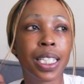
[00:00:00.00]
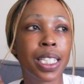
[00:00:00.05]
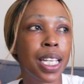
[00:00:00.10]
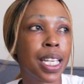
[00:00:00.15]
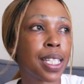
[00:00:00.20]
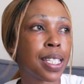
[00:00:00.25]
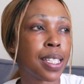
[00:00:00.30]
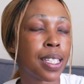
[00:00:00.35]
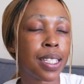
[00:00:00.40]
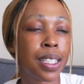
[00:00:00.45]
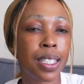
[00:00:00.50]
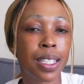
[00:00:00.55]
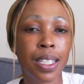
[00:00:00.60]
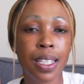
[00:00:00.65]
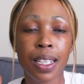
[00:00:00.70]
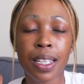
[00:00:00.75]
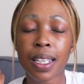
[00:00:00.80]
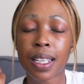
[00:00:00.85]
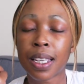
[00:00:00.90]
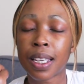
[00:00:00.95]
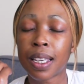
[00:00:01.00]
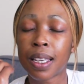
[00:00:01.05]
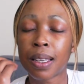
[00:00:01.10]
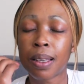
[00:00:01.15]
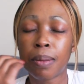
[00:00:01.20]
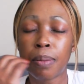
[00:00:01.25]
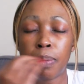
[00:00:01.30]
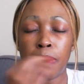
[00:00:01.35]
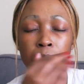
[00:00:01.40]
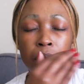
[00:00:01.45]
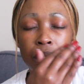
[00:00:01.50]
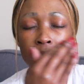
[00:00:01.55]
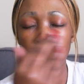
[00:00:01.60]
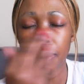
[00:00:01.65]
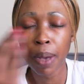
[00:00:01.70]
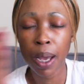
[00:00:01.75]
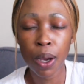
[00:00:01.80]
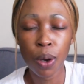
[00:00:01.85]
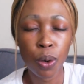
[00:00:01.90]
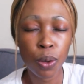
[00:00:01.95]
just be in
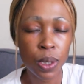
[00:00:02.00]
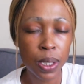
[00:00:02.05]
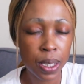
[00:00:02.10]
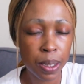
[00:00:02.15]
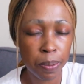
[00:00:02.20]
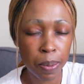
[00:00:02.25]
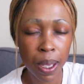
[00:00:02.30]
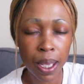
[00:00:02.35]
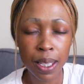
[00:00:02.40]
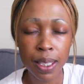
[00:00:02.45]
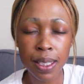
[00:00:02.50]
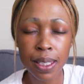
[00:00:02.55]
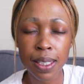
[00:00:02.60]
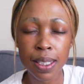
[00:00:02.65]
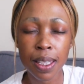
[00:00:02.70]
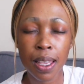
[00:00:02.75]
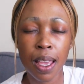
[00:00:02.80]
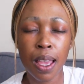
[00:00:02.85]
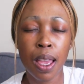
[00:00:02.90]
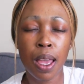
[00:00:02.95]
my own space,